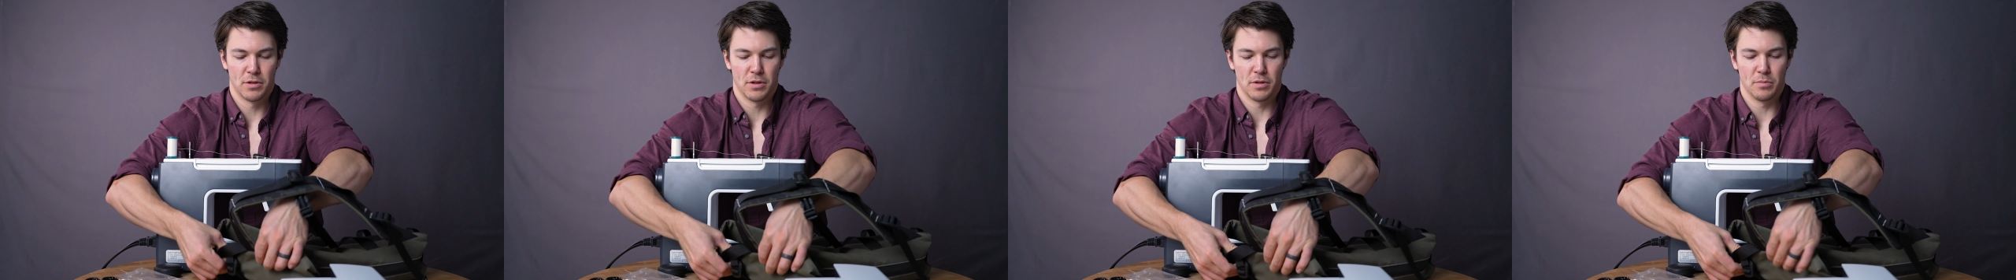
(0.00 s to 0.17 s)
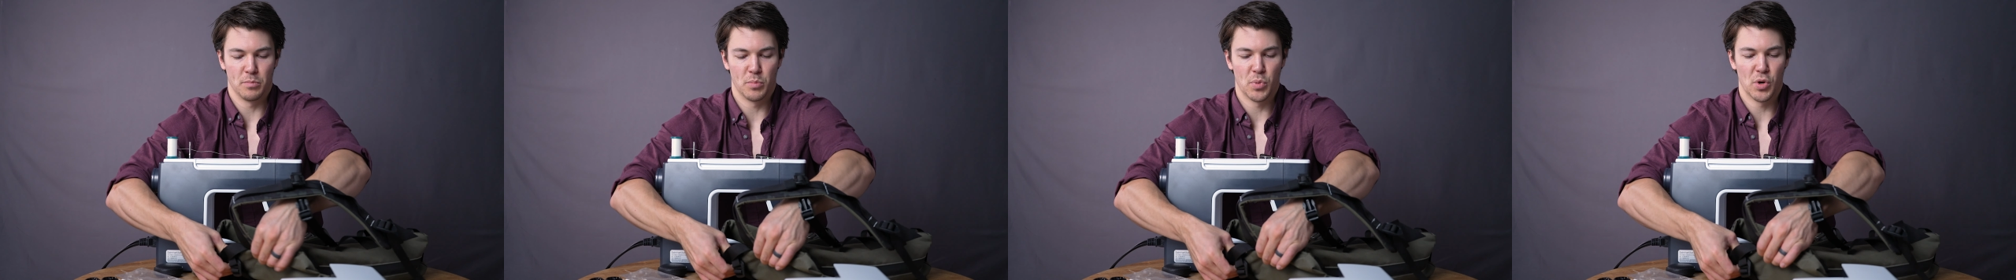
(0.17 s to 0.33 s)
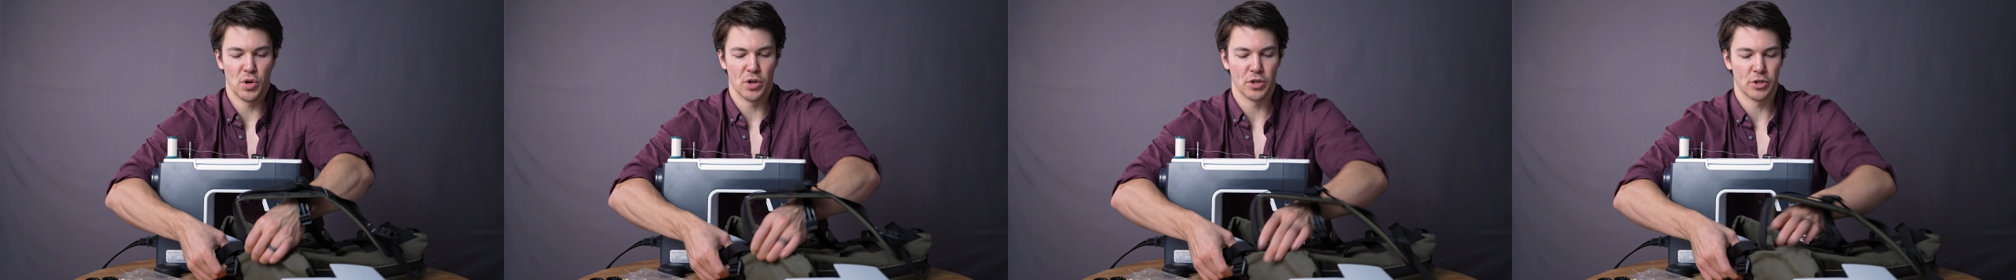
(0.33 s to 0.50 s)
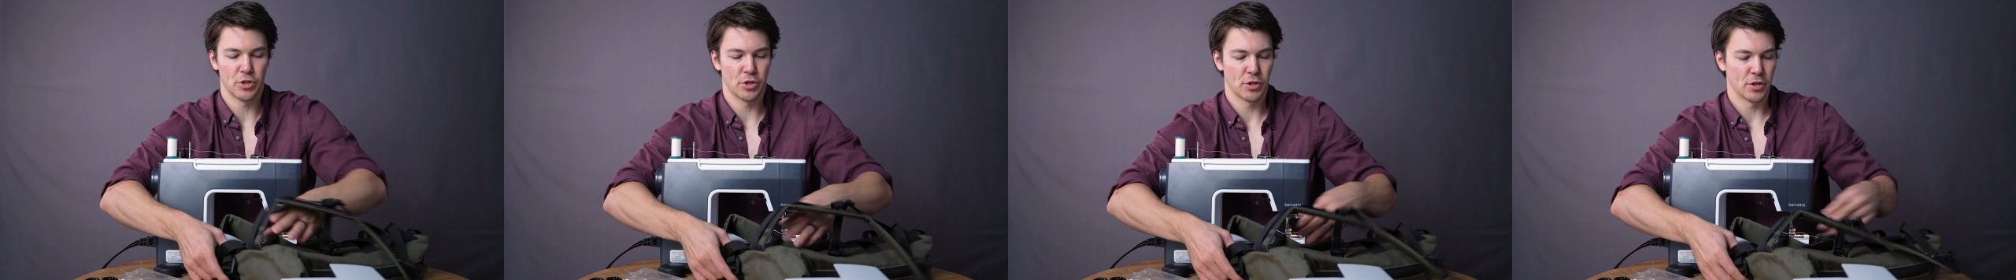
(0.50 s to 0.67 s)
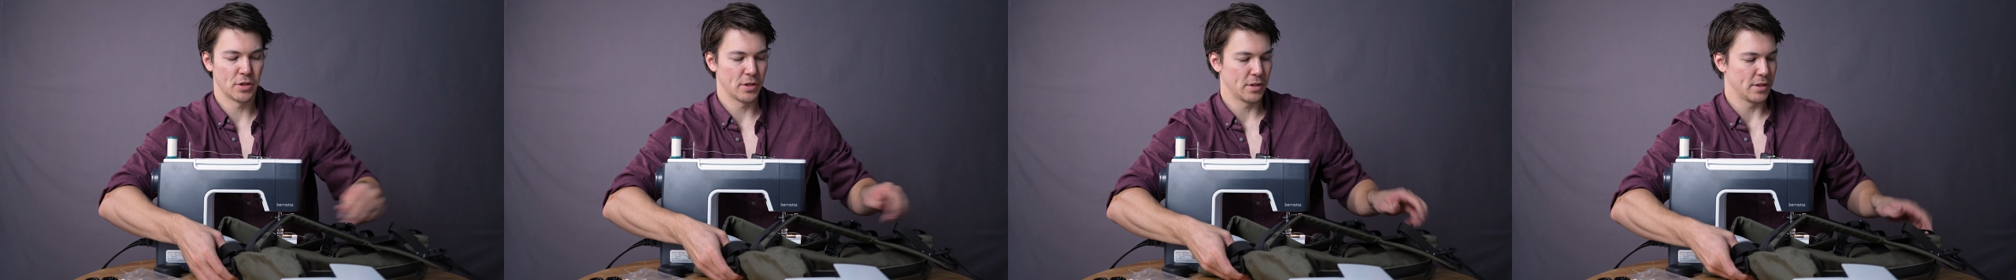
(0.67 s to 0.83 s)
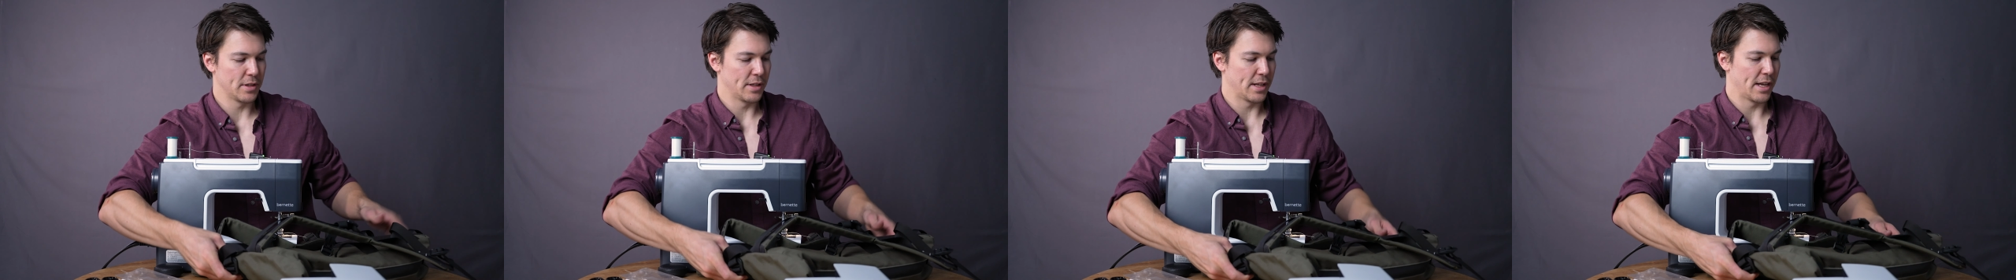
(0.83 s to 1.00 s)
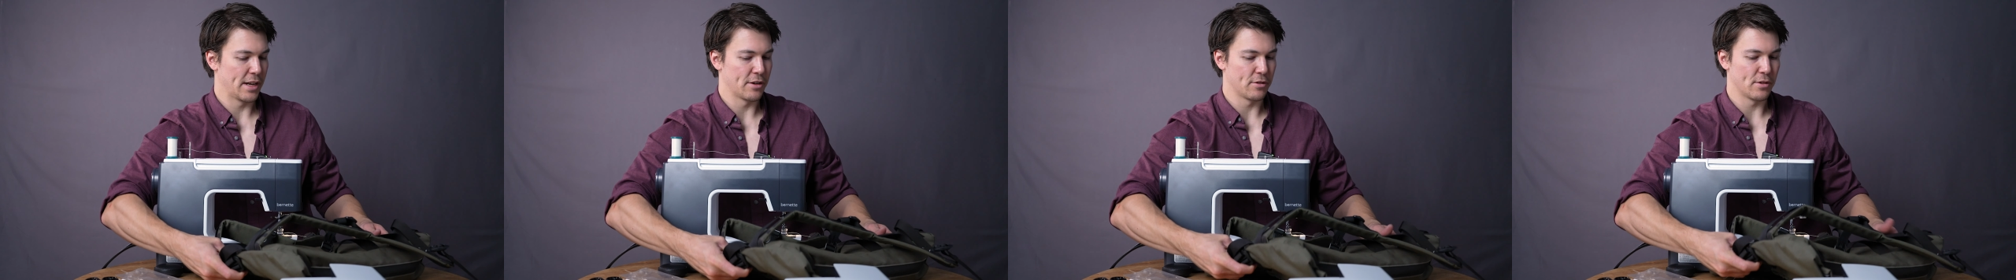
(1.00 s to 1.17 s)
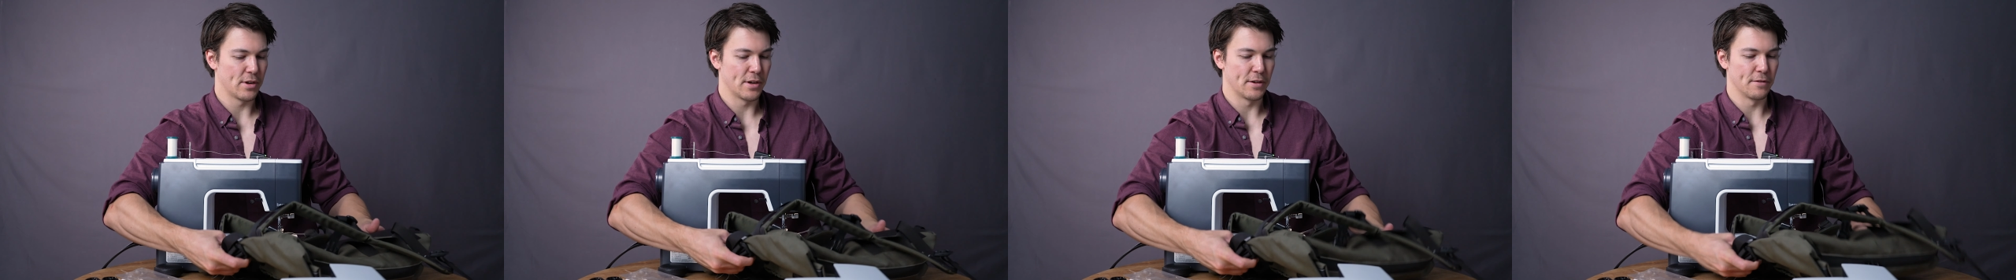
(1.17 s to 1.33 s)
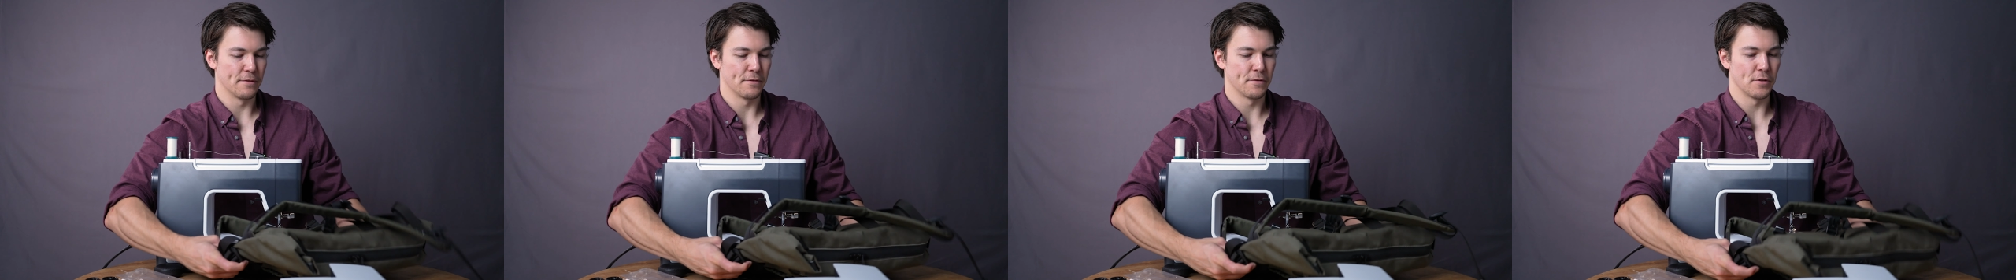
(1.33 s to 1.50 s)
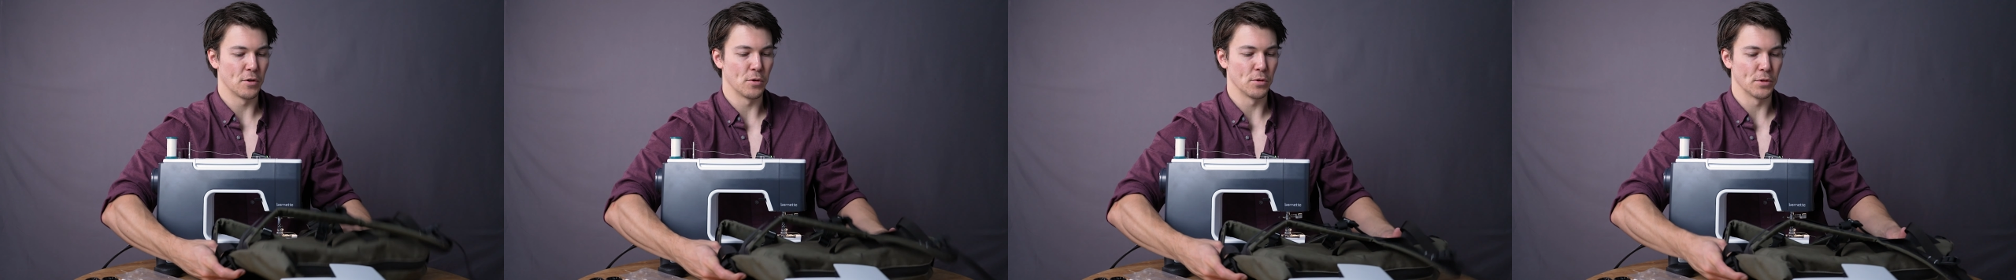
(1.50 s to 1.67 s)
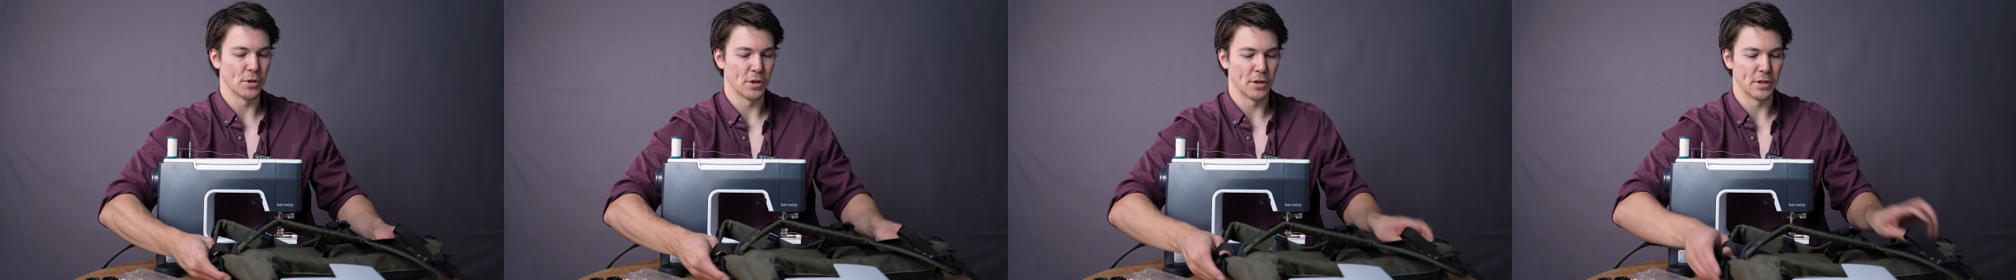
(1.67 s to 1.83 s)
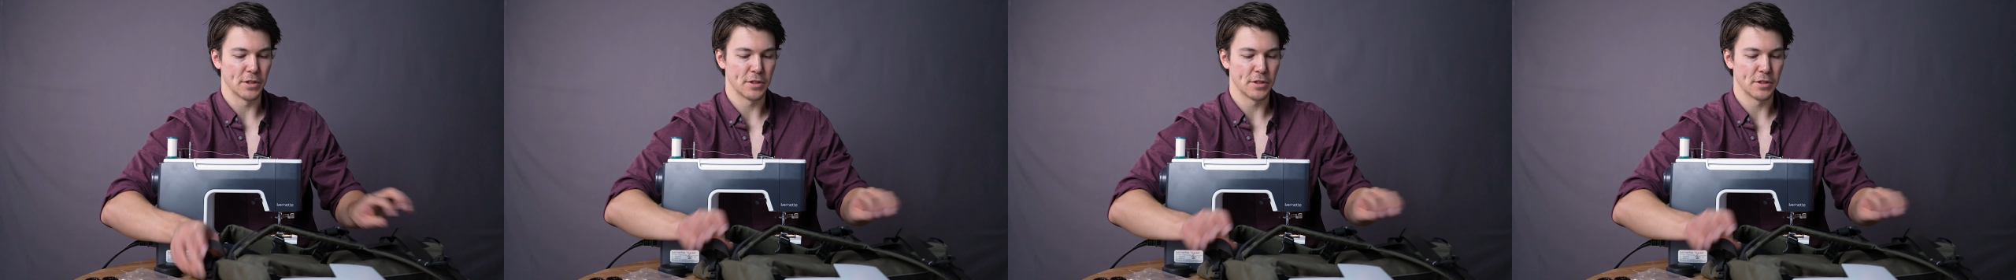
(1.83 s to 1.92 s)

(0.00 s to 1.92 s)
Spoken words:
and push, and that'll unfold on